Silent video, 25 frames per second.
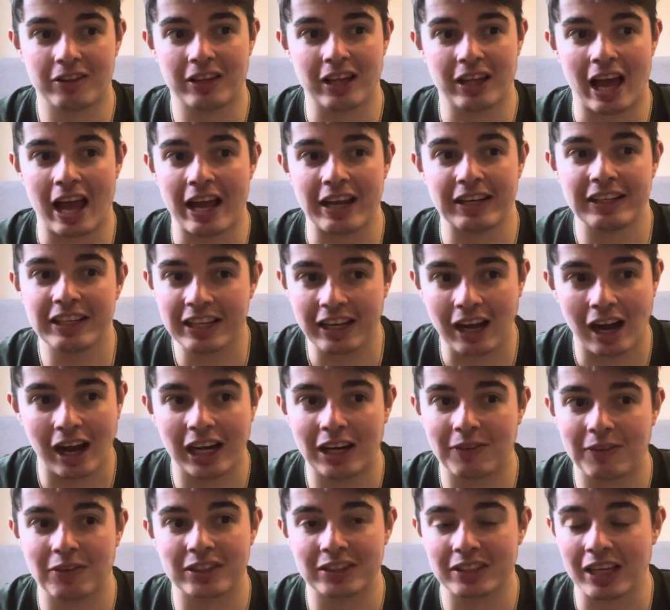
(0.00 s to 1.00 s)
Any
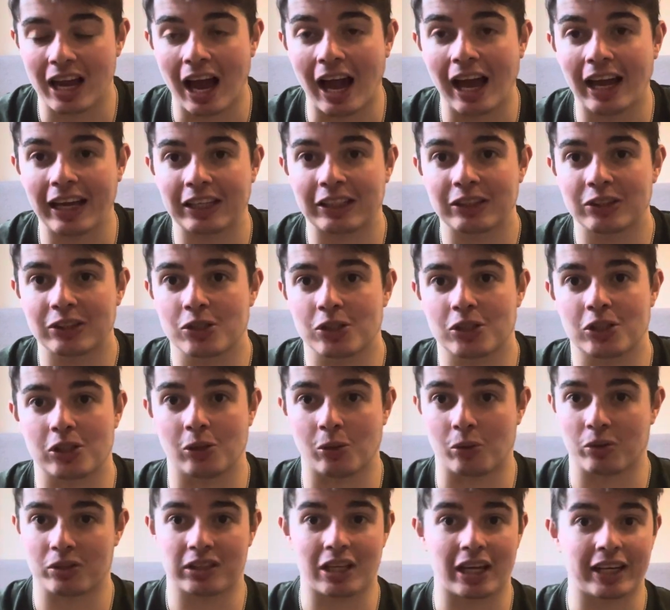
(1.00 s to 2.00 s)
kind of attack just
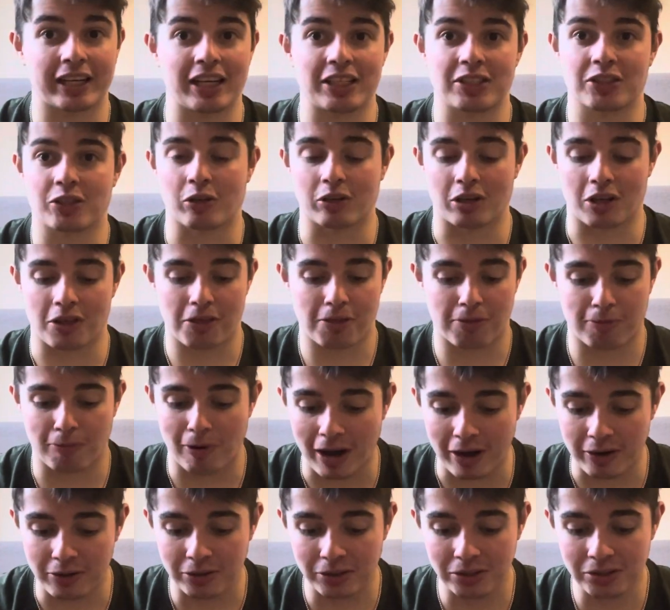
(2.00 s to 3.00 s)
looks like it's going to
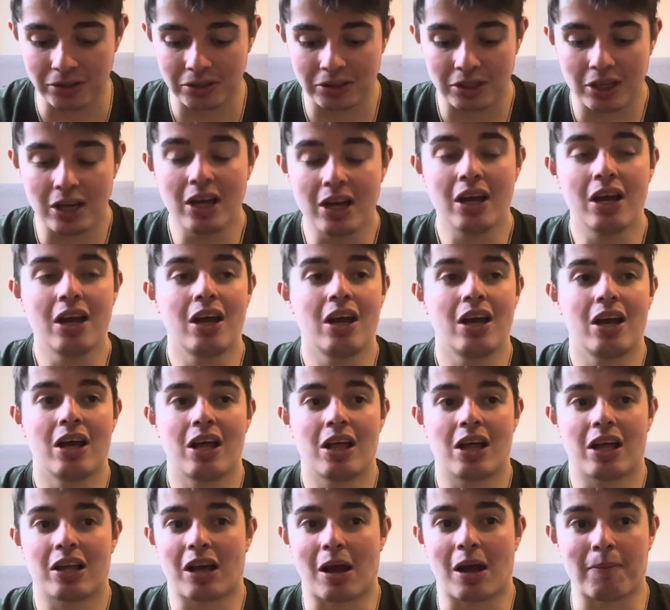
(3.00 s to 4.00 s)
threaten us.
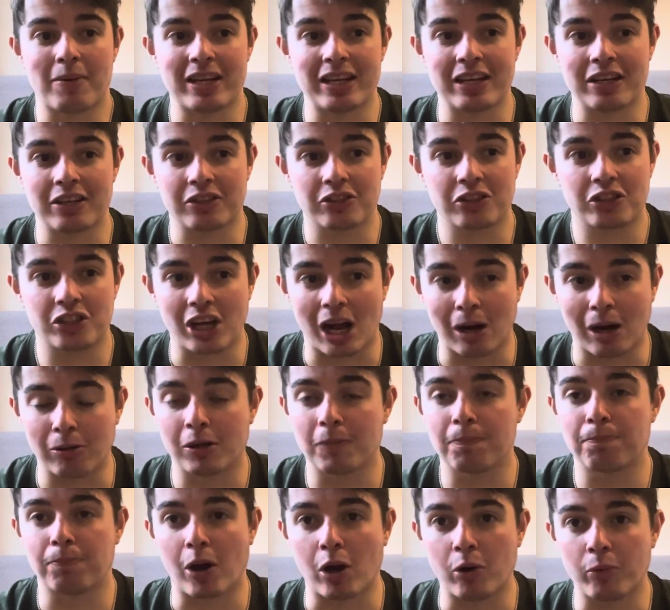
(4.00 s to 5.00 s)
I mean,
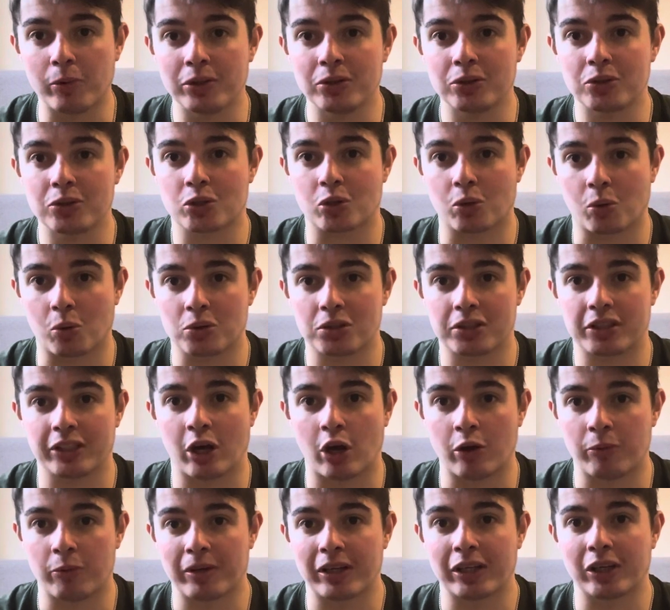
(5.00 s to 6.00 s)
Jared Bowen scores the
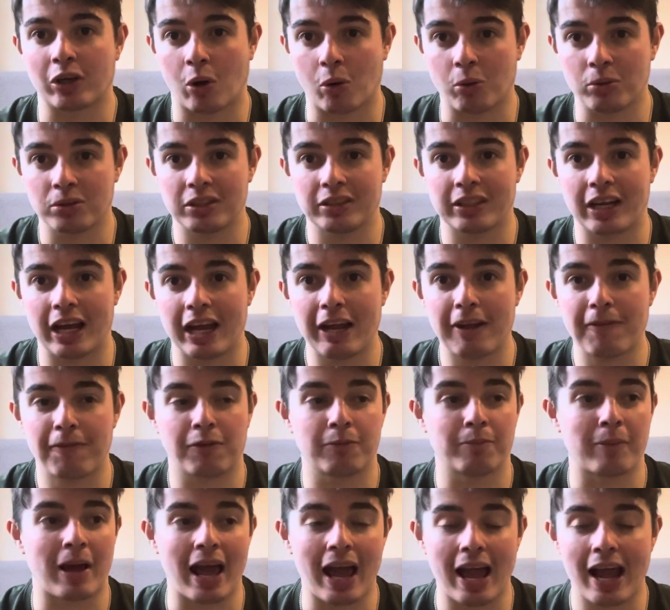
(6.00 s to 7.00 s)
opening goal today
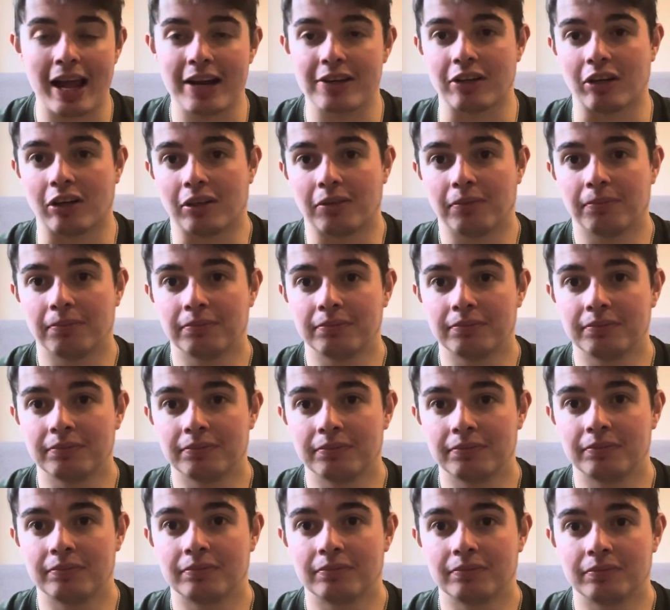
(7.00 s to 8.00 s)
from a header.
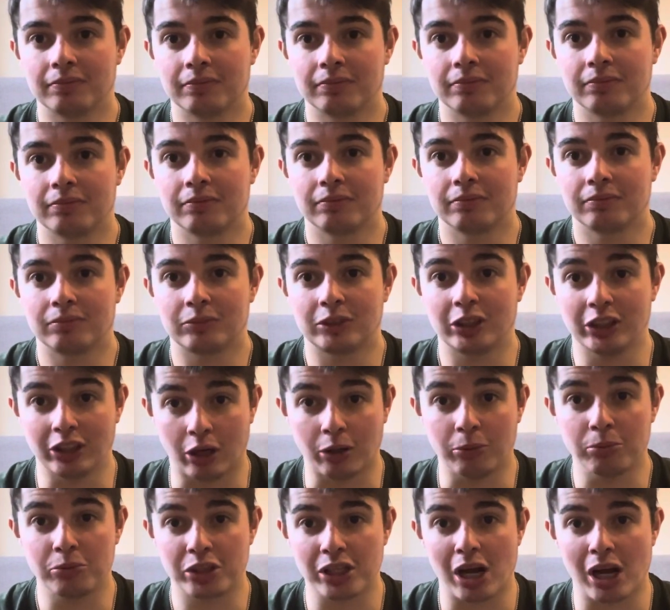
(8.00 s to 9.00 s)
You
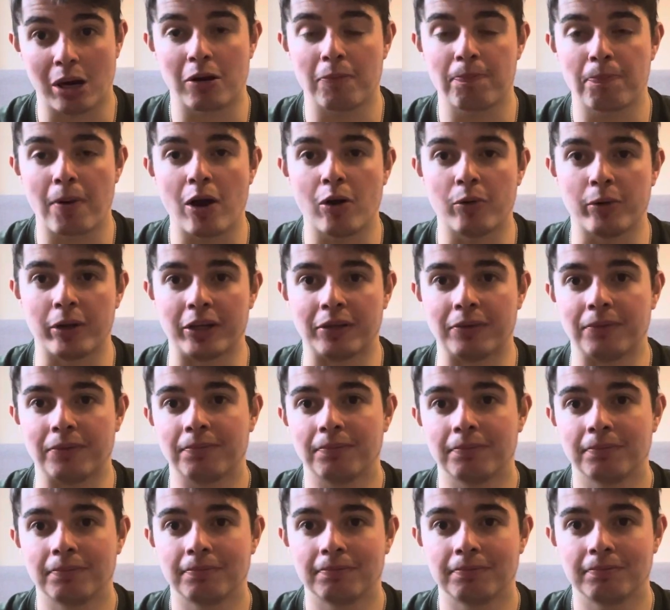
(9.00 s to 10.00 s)
know, Jared Bowen,
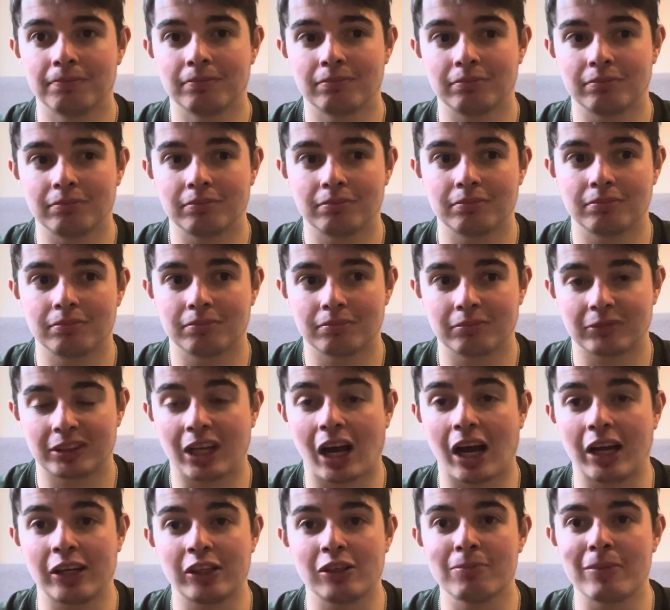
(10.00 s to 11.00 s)

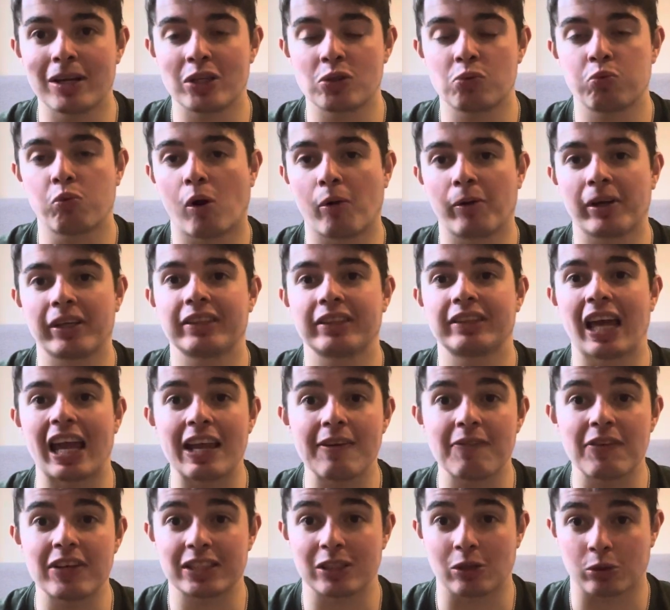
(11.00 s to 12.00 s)
guy who makes Warwick
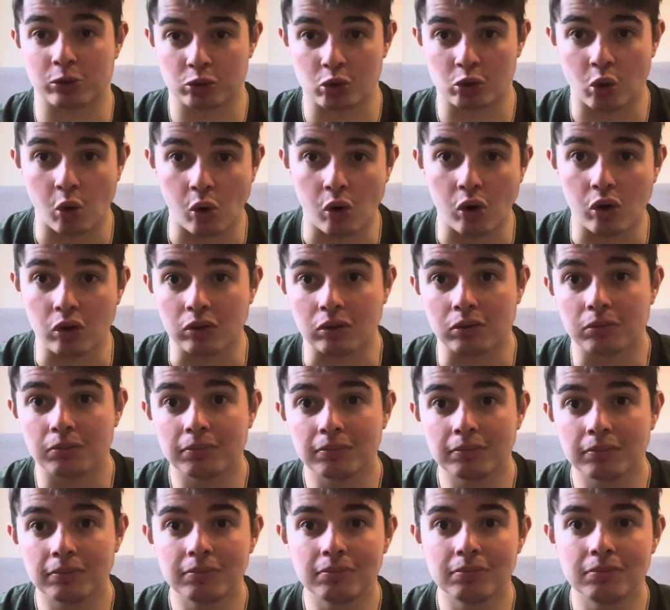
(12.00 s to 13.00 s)
Davis look tall.
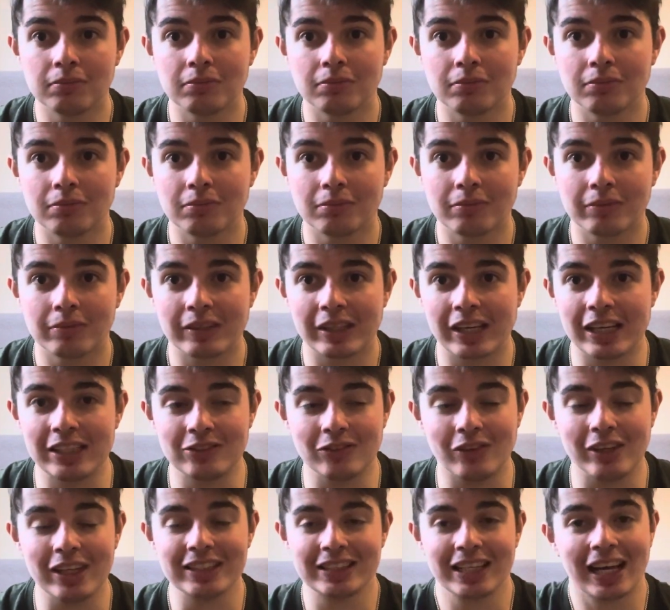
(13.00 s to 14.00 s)
You're
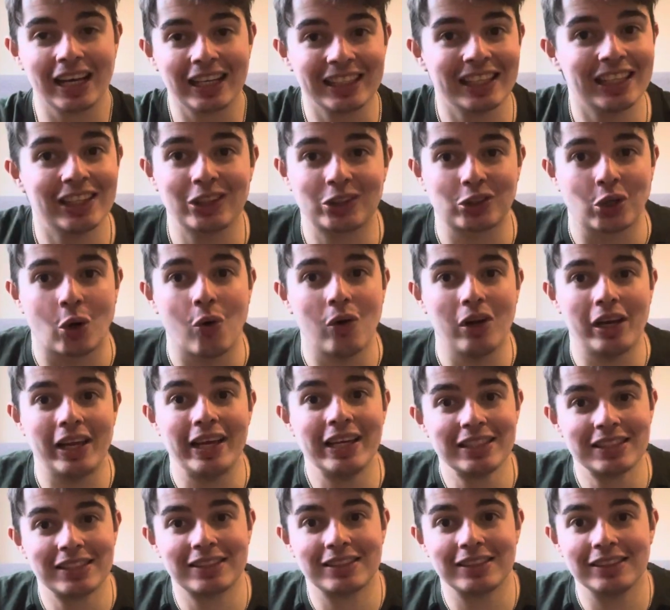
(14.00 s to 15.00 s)
not exactly the
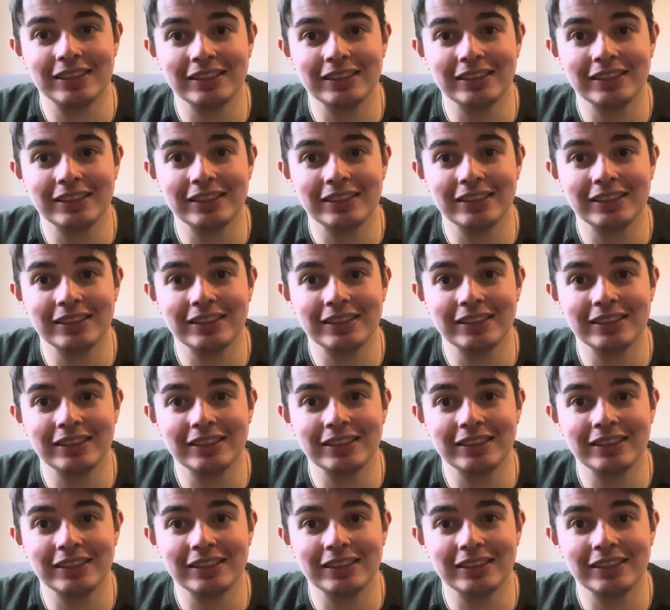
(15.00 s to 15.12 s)
tallest.